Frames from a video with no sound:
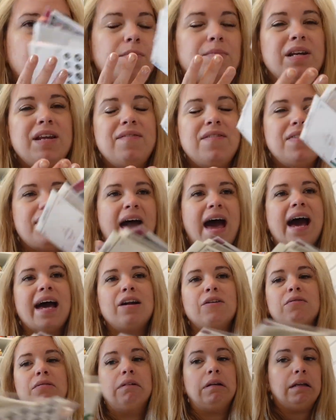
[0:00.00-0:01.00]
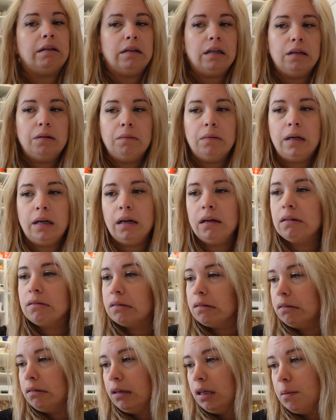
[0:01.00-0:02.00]
But even that I don't need to do today because
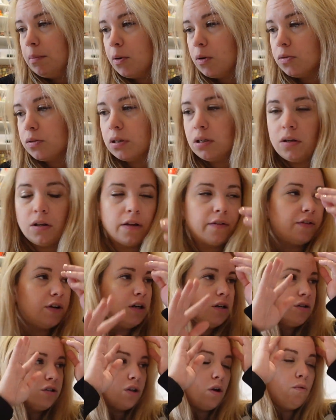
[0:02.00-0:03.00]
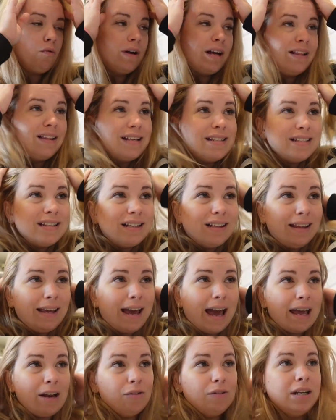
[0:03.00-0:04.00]
I was going to post it till the first. So realistically,
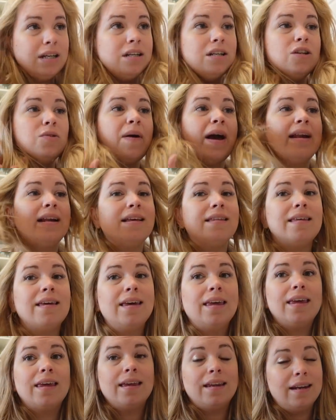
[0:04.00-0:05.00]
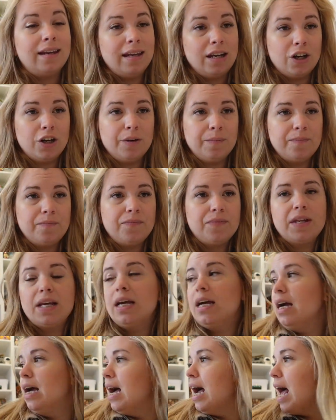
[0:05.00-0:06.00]
I don't need to do anything in here.
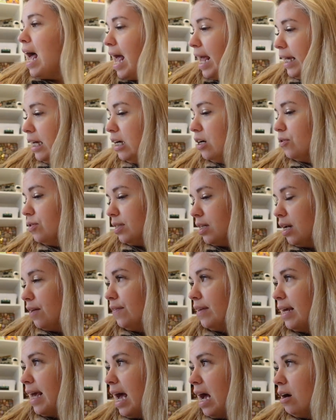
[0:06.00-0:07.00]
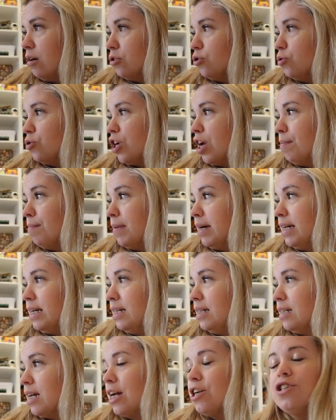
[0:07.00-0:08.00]
I could go sit on the couch, which I
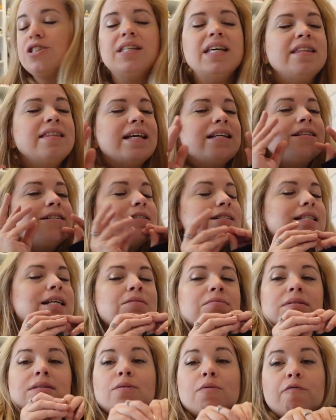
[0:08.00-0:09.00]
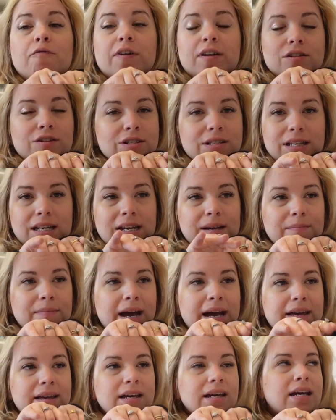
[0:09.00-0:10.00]
might. I just think that just sounds so fun. Just sitting
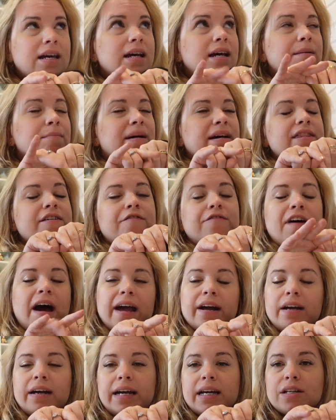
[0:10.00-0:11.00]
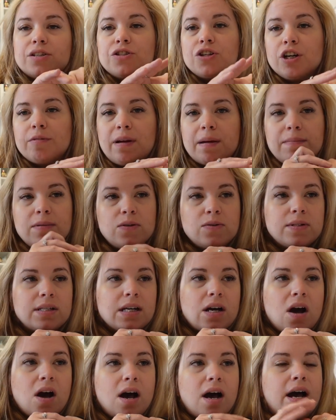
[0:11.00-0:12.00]
by the fire, I could turn my
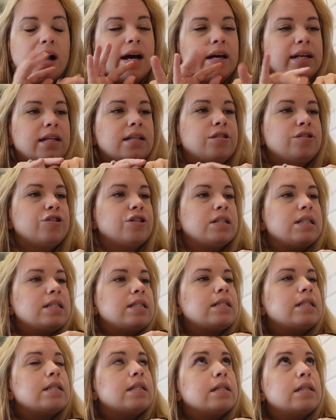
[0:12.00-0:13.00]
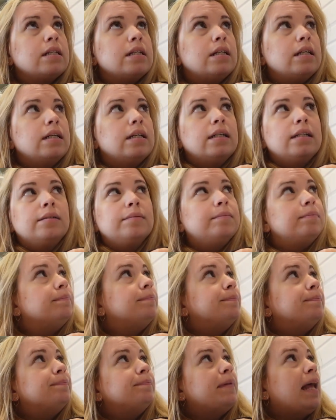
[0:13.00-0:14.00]
music on and just
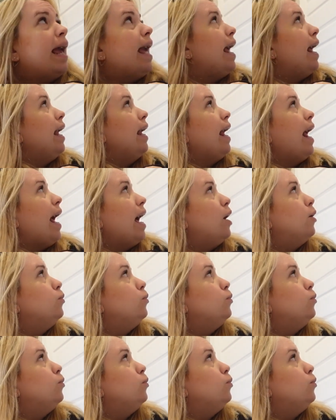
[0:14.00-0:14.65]
hang out.